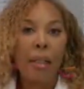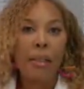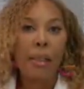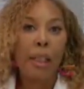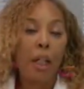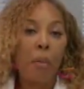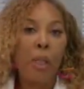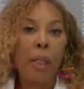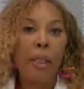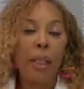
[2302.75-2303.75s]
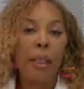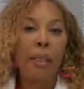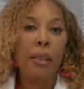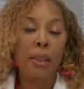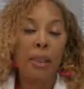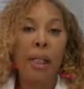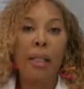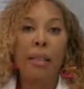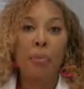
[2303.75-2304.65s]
to come in and inject.